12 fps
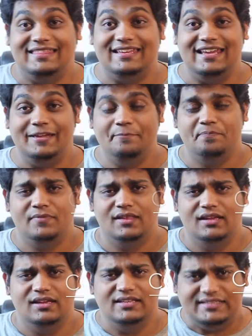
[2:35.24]
3.
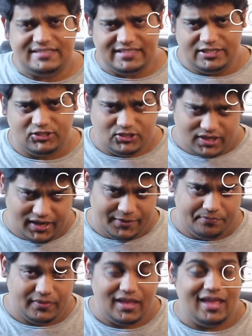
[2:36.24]
CGI.
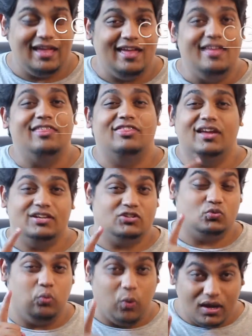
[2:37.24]
There
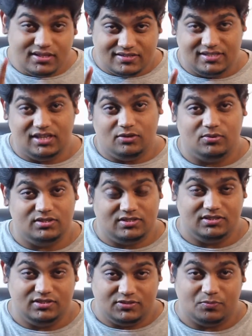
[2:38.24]
is one sequence
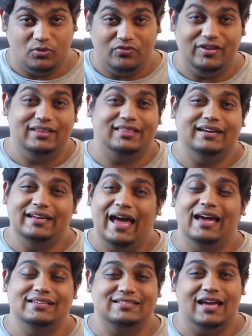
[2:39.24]
in this movie that
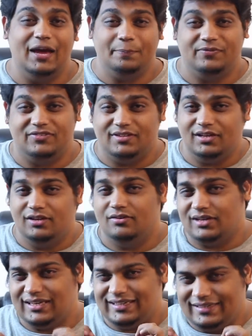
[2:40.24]
has
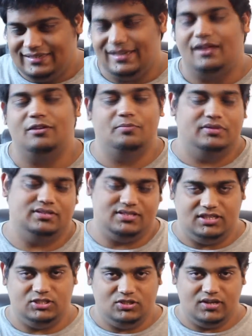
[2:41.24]
absolutely terrible
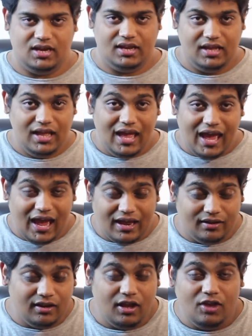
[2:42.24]
CGI,
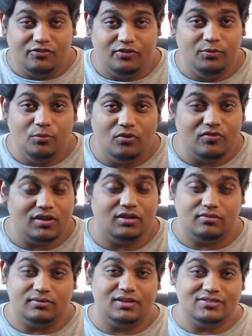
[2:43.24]
and for a movie in
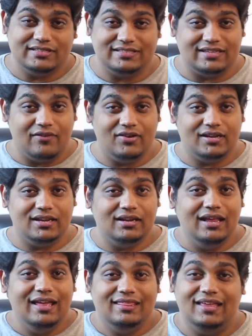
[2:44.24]

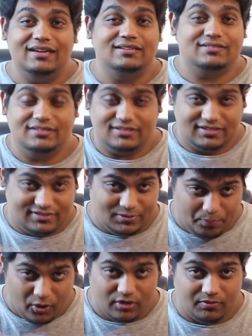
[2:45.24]
2017, that is a
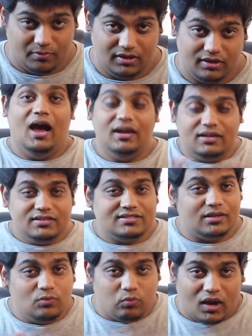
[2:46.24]
disappointment. I
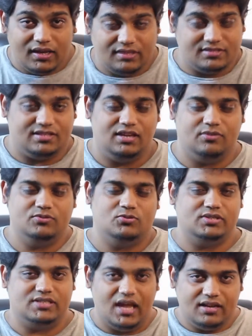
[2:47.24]
understand why the sequence
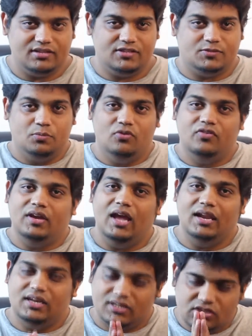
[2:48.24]
was there in this movie,
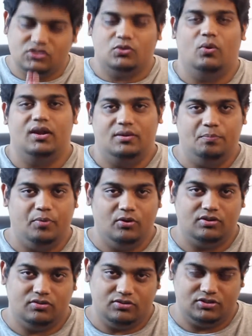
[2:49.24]
and it is quite
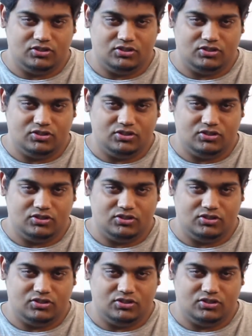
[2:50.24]
important to the